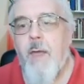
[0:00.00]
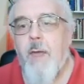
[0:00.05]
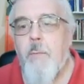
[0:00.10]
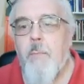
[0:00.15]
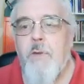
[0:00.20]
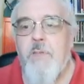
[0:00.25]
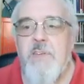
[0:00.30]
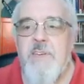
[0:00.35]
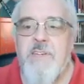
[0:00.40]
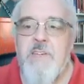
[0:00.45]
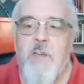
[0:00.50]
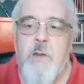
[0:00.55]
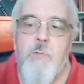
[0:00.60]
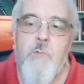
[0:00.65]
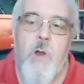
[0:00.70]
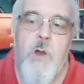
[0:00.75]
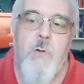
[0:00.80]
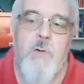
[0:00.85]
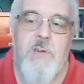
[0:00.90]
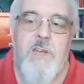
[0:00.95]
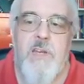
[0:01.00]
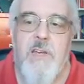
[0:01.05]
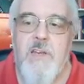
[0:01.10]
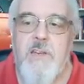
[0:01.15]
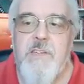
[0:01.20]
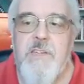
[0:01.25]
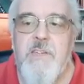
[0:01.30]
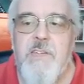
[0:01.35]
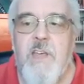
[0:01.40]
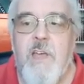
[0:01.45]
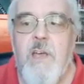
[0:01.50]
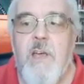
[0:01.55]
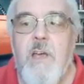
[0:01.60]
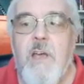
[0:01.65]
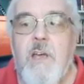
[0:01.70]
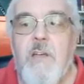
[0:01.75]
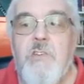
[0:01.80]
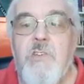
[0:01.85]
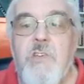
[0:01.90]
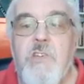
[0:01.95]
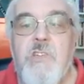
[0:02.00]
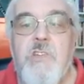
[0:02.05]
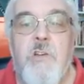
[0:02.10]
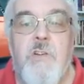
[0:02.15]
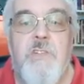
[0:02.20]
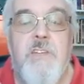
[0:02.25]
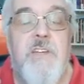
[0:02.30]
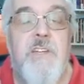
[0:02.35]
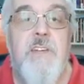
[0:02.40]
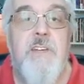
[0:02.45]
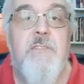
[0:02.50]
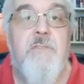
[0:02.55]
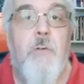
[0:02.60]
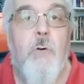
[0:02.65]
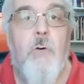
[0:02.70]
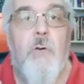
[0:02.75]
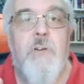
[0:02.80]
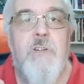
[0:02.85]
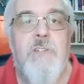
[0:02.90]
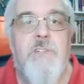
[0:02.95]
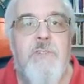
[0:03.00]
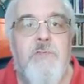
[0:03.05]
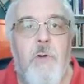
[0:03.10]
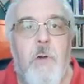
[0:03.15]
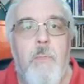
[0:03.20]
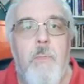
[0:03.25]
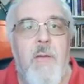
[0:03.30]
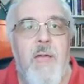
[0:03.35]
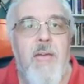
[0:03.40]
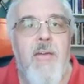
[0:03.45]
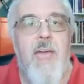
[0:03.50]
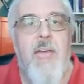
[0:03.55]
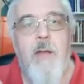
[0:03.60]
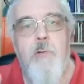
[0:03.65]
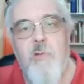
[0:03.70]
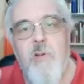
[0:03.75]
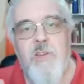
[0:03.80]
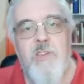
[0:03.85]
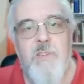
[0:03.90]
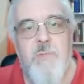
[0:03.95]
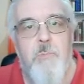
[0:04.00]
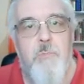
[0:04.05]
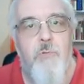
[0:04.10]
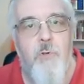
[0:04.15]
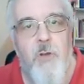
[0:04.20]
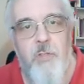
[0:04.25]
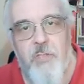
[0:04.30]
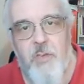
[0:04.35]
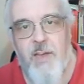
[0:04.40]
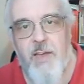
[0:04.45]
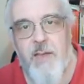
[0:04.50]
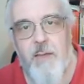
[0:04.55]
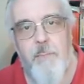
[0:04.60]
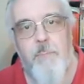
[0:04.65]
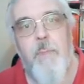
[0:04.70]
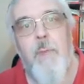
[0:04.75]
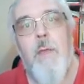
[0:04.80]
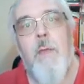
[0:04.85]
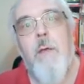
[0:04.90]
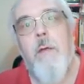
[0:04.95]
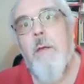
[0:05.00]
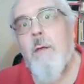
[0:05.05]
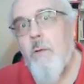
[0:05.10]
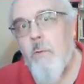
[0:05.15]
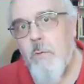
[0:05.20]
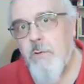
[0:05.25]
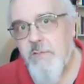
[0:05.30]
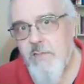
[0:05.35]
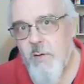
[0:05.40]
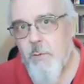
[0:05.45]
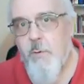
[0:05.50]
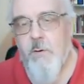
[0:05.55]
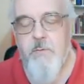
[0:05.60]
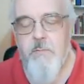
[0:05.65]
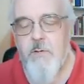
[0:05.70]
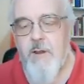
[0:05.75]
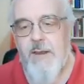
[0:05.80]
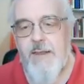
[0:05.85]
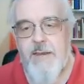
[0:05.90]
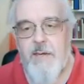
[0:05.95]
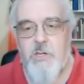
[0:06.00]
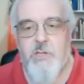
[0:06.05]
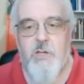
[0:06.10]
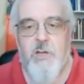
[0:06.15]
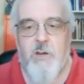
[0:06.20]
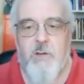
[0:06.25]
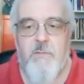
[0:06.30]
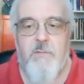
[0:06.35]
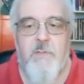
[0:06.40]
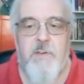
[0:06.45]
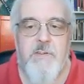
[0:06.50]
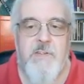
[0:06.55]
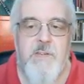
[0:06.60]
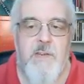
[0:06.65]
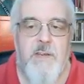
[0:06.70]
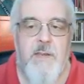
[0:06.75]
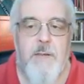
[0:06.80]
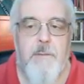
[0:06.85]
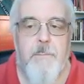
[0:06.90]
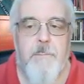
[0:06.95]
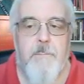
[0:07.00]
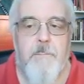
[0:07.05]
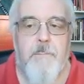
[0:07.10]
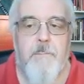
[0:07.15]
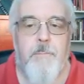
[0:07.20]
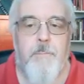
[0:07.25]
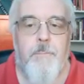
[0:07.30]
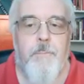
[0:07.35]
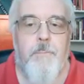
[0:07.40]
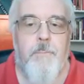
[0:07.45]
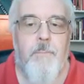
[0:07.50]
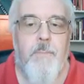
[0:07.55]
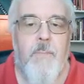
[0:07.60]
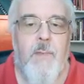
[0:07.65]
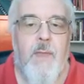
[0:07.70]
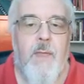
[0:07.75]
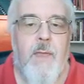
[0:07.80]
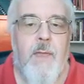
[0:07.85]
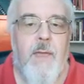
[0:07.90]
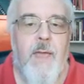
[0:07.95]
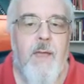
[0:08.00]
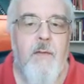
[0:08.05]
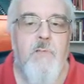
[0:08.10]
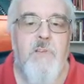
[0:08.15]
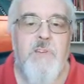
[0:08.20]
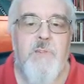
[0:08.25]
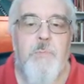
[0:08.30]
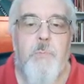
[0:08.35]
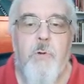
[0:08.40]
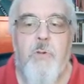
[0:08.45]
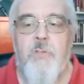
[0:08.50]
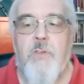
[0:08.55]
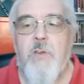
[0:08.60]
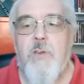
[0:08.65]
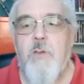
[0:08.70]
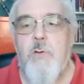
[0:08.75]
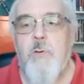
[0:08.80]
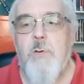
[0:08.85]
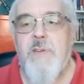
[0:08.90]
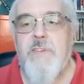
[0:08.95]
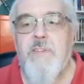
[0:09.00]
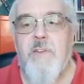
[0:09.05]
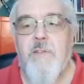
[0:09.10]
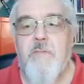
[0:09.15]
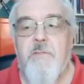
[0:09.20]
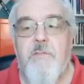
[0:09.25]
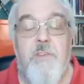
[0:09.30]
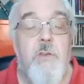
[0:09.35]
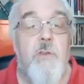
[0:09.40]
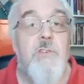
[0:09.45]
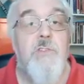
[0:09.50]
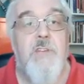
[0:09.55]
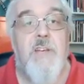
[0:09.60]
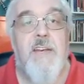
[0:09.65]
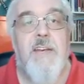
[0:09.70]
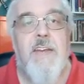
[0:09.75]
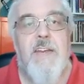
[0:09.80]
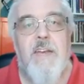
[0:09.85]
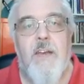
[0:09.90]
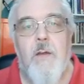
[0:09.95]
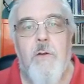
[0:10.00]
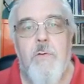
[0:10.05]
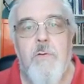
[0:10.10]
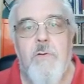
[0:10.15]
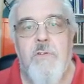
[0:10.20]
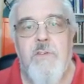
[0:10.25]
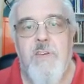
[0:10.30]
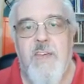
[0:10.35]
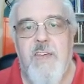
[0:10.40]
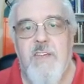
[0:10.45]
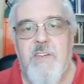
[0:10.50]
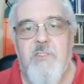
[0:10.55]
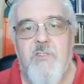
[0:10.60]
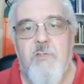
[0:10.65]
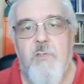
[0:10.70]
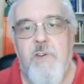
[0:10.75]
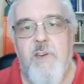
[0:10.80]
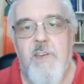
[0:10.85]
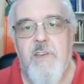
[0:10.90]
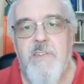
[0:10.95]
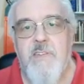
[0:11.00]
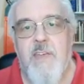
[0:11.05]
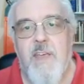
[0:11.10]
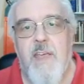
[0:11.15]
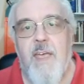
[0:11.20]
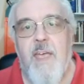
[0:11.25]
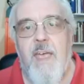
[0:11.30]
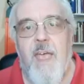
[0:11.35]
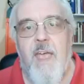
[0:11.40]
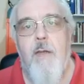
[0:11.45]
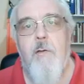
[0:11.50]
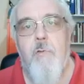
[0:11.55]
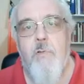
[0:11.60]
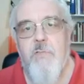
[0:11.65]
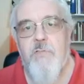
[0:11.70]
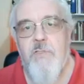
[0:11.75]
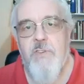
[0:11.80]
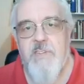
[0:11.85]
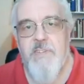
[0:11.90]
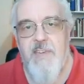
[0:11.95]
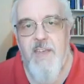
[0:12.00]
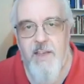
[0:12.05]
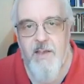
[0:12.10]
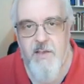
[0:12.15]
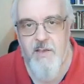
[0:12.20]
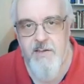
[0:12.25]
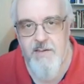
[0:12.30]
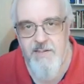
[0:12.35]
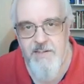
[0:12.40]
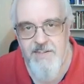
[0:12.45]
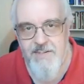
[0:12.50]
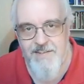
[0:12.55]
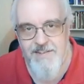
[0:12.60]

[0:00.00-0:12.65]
But this Herodias had just got a divorce from Herod's brother, also a relation, obviously. Herod's brother, who is confusingly known to history as Herod II,